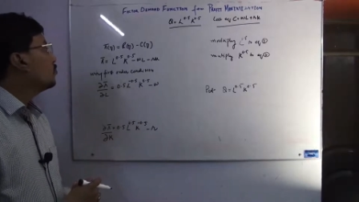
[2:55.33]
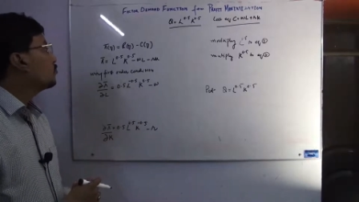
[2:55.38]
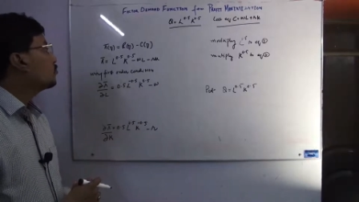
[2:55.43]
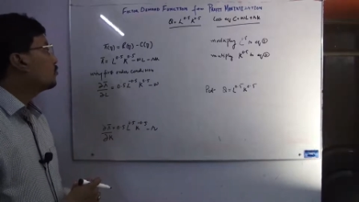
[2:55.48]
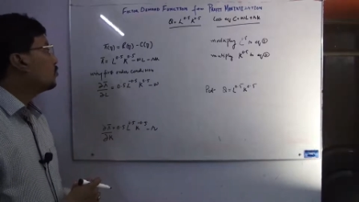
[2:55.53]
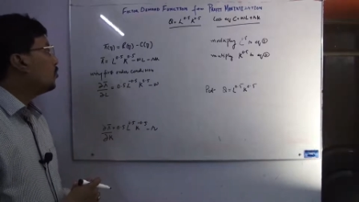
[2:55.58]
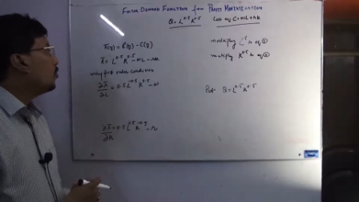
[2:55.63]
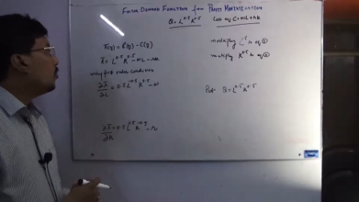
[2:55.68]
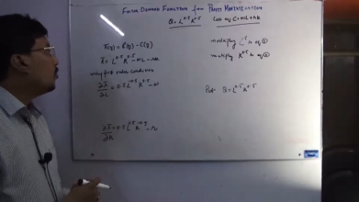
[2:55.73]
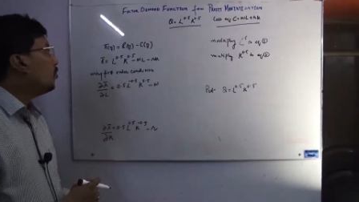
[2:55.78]

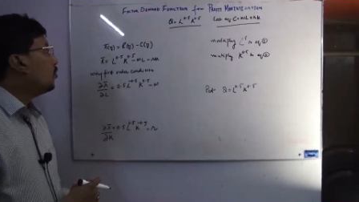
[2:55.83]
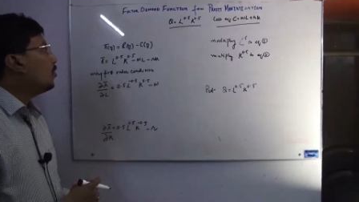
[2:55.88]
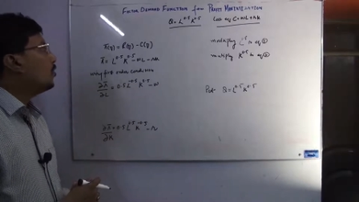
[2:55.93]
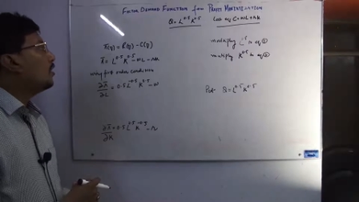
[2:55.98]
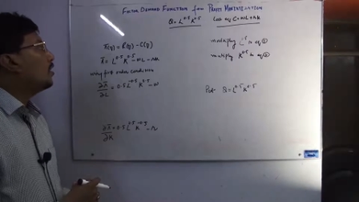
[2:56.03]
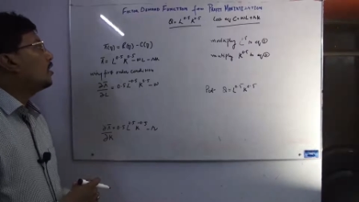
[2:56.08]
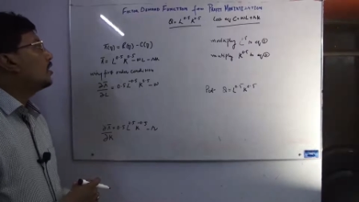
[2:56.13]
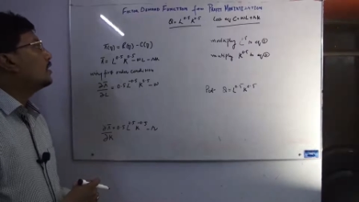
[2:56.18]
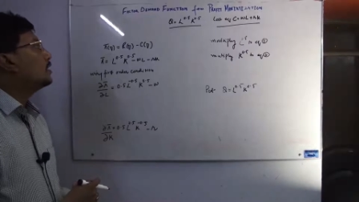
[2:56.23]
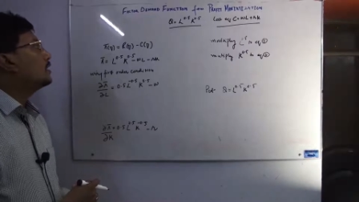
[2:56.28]

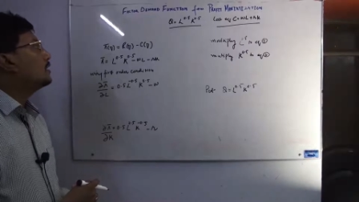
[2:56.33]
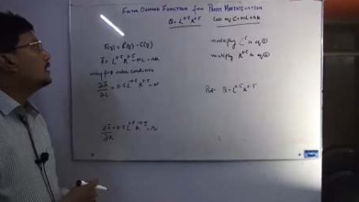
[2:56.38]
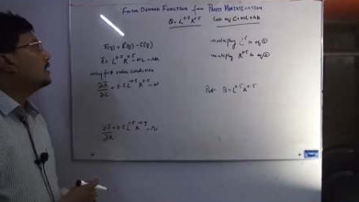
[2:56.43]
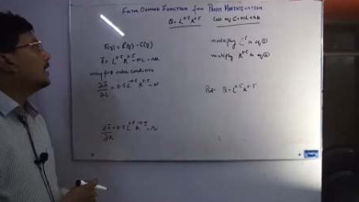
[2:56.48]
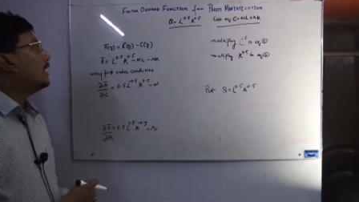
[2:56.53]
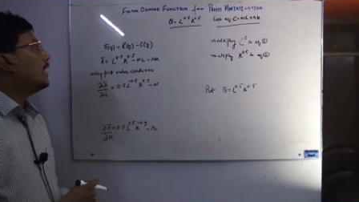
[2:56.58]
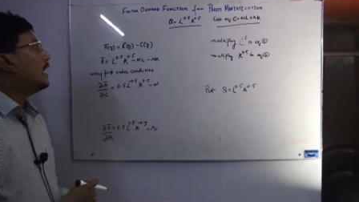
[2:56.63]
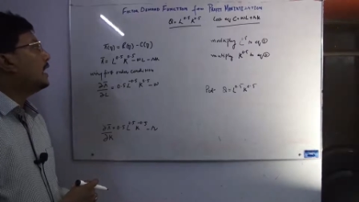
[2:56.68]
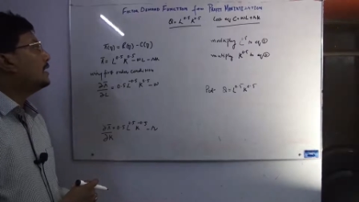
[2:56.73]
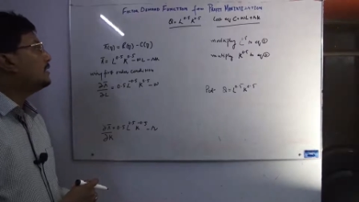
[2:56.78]
so
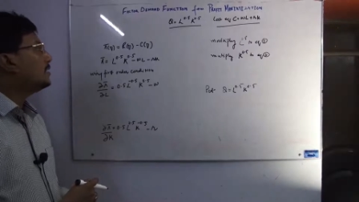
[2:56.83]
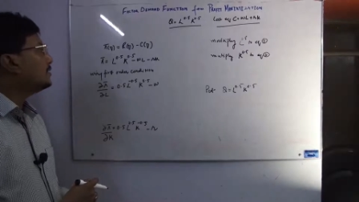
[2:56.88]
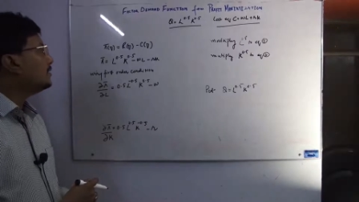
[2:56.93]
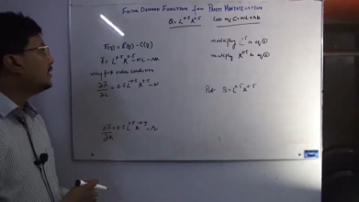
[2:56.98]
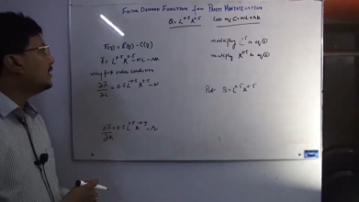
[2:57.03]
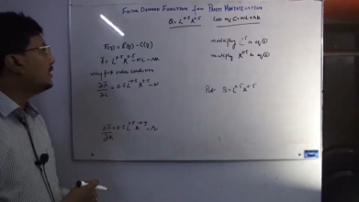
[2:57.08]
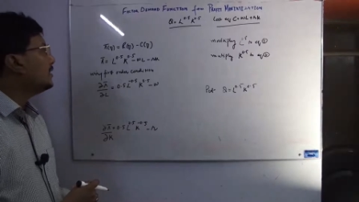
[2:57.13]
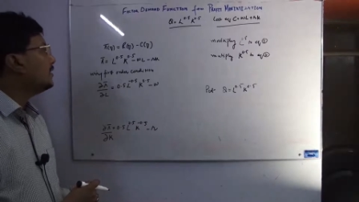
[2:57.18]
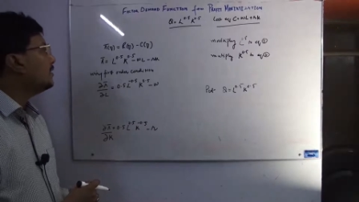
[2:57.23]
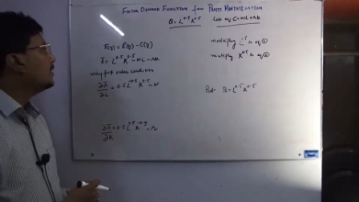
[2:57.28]
other
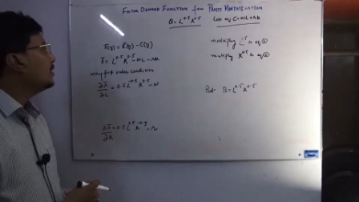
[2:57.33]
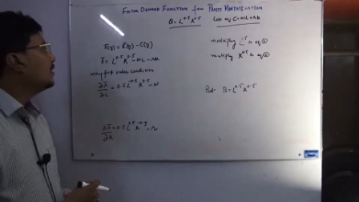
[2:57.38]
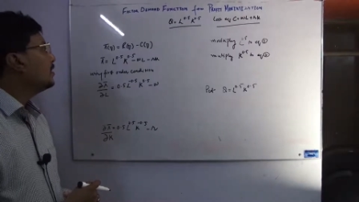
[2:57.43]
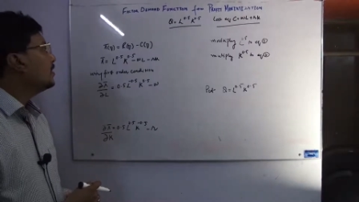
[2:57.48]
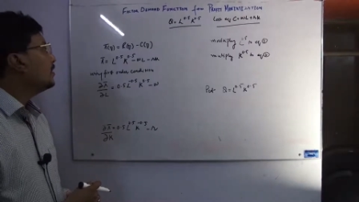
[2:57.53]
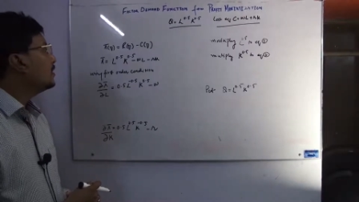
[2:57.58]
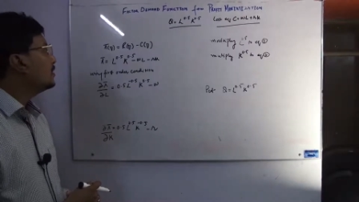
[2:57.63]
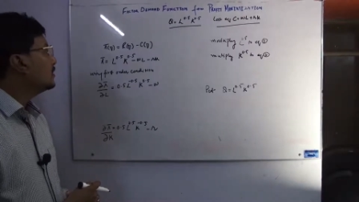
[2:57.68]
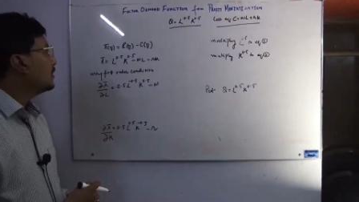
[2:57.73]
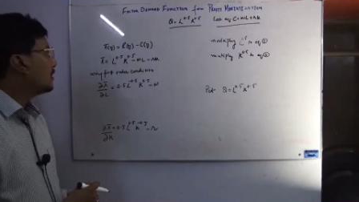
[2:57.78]
thing
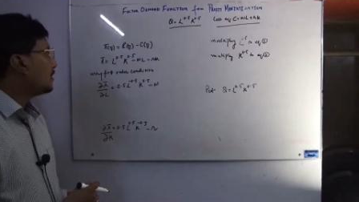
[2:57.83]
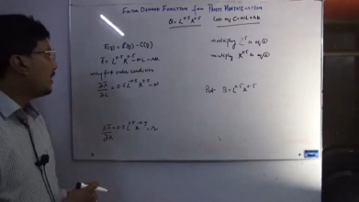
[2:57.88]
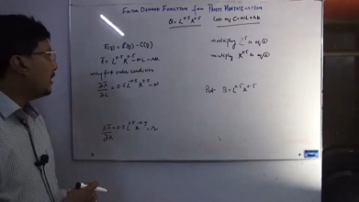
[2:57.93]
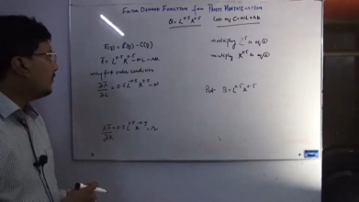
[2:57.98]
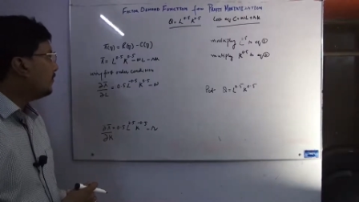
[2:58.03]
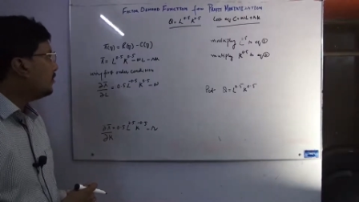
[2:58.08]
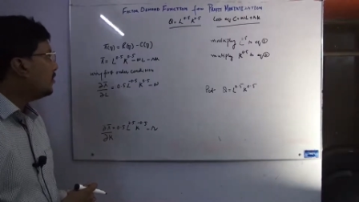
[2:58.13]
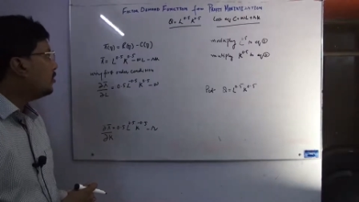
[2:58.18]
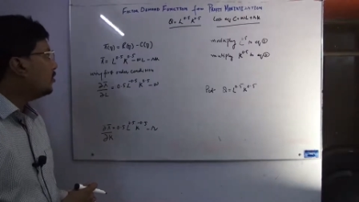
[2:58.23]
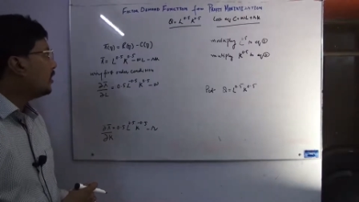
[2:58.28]
the
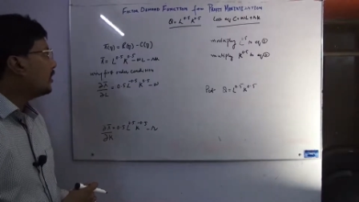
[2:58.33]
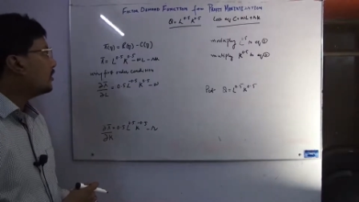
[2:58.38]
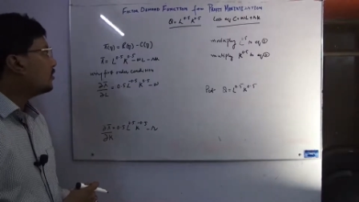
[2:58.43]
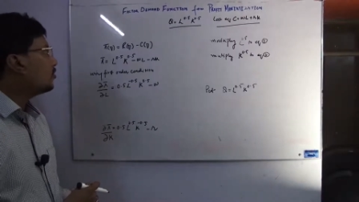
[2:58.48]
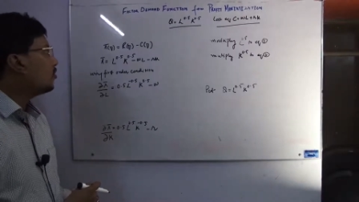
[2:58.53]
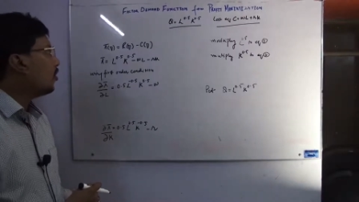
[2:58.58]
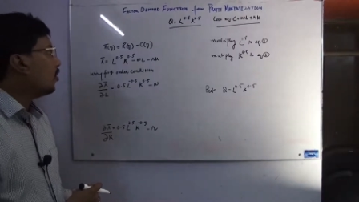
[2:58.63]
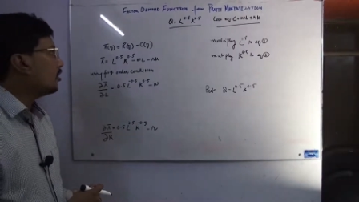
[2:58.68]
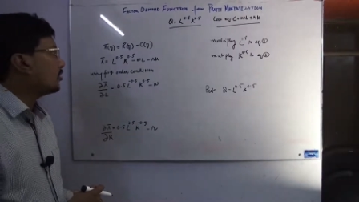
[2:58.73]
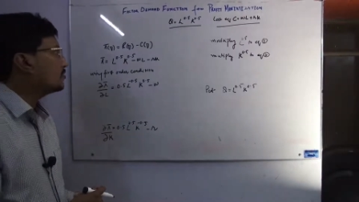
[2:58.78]
revenue
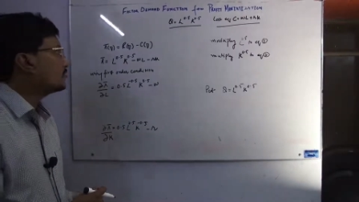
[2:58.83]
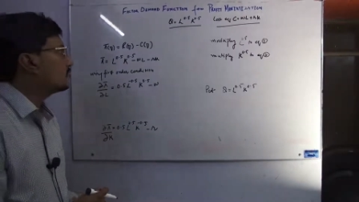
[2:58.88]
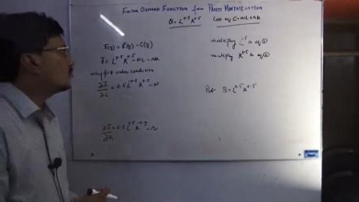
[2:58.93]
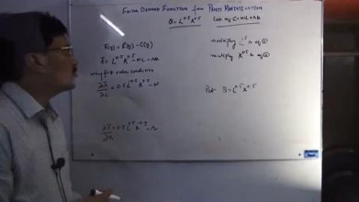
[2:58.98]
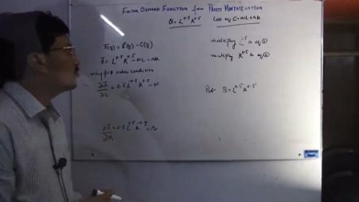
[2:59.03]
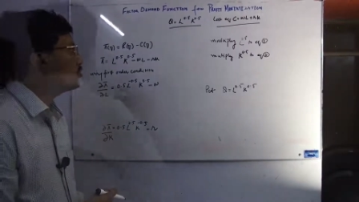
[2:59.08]
and cost